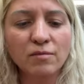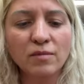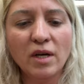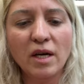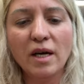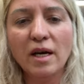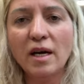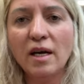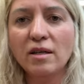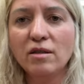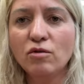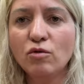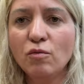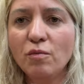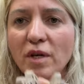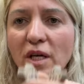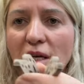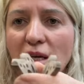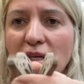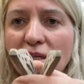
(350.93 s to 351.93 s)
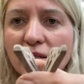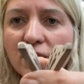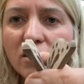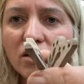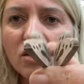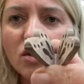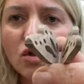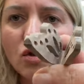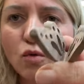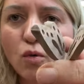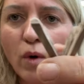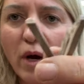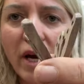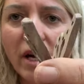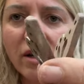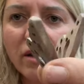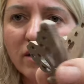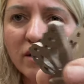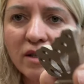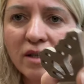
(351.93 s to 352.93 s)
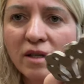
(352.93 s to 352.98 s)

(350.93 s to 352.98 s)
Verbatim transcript: and to be less square.